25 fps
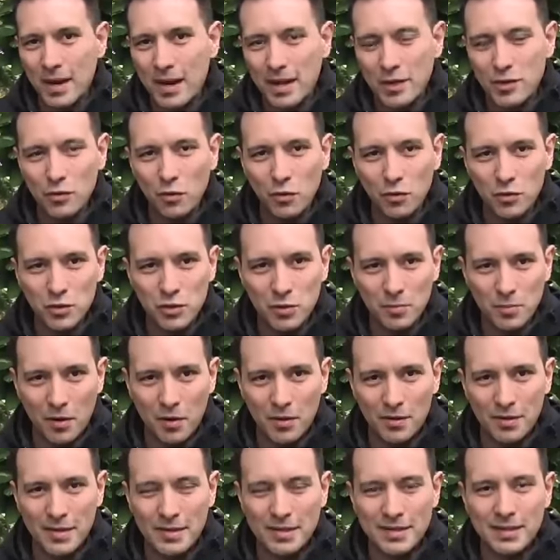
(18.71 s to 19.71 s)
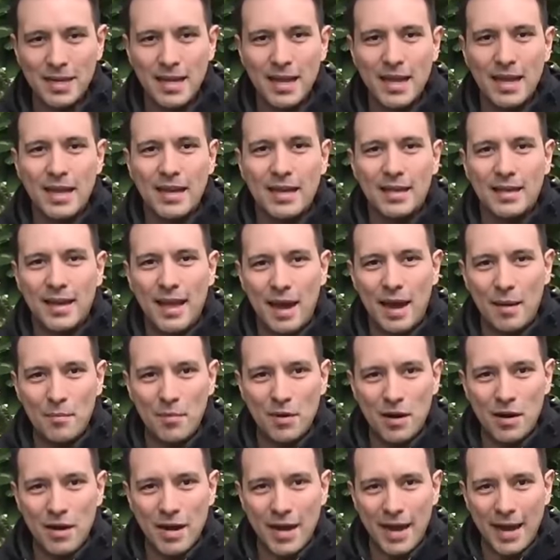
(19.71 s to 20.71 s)
I told you about this
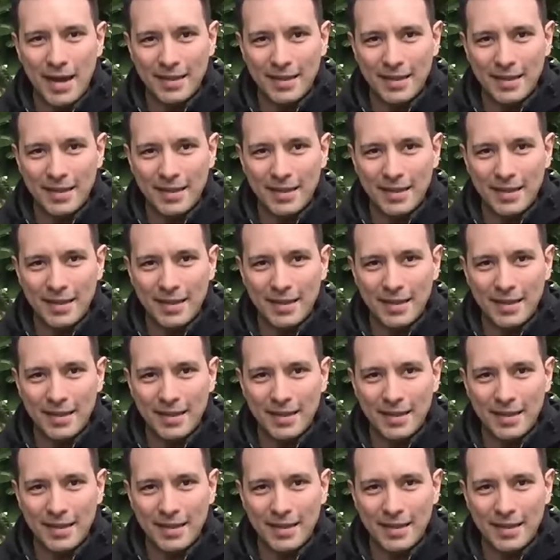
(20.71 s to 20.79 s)
camera